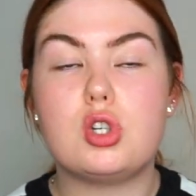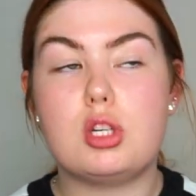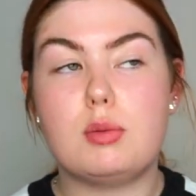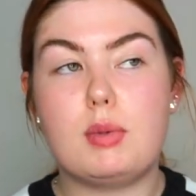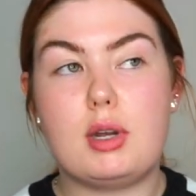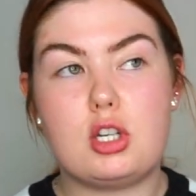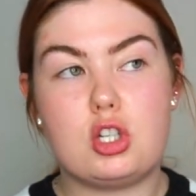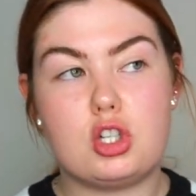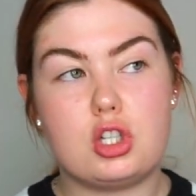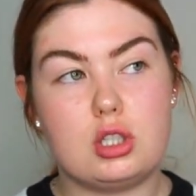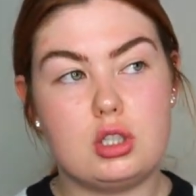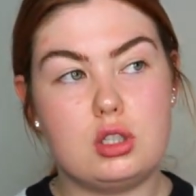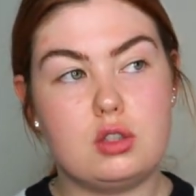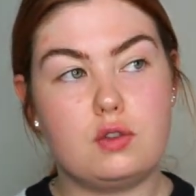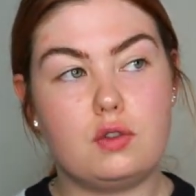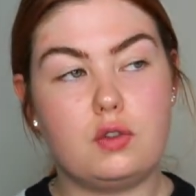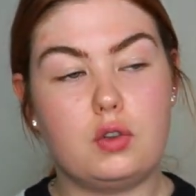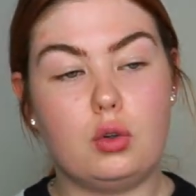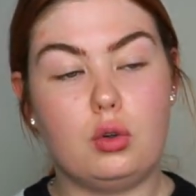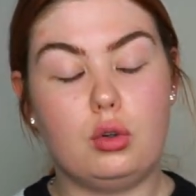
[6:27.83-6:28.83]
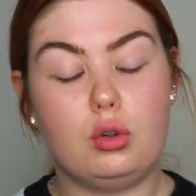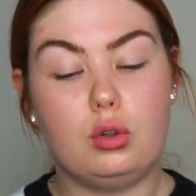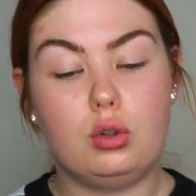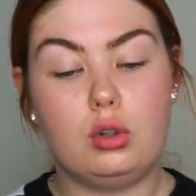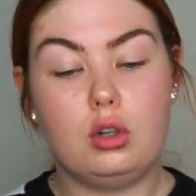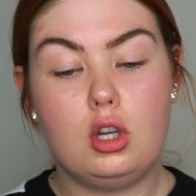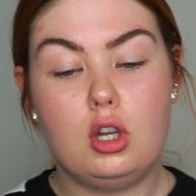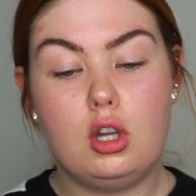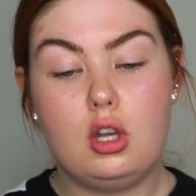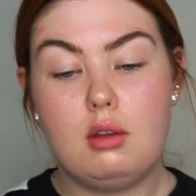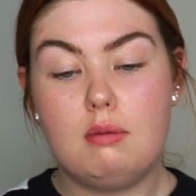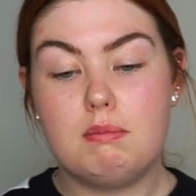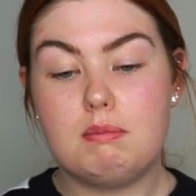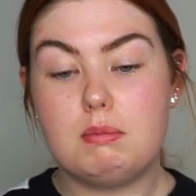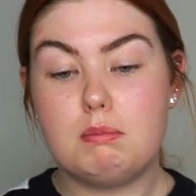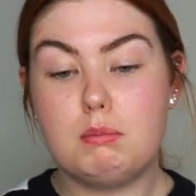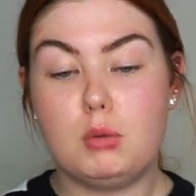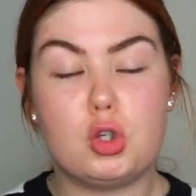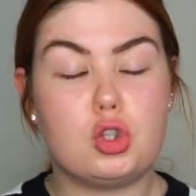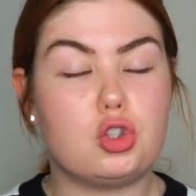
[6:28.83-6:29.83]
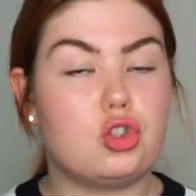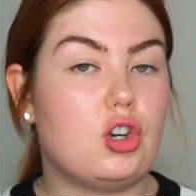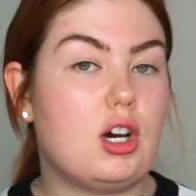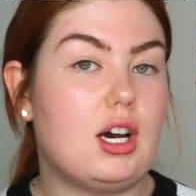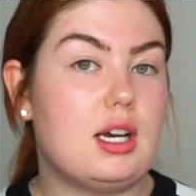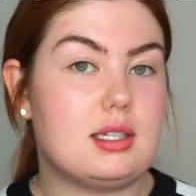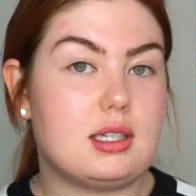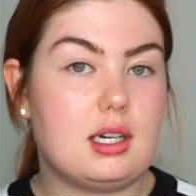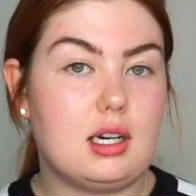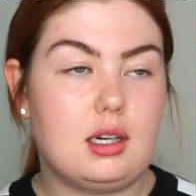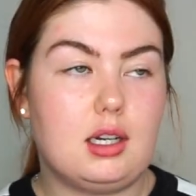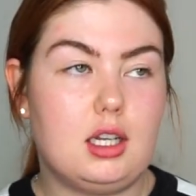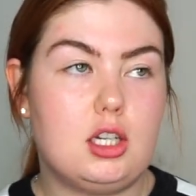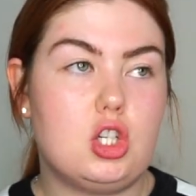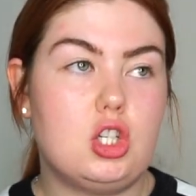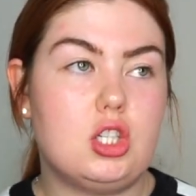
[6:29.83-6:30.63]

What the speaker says: she mentioned, for moisturiser at night.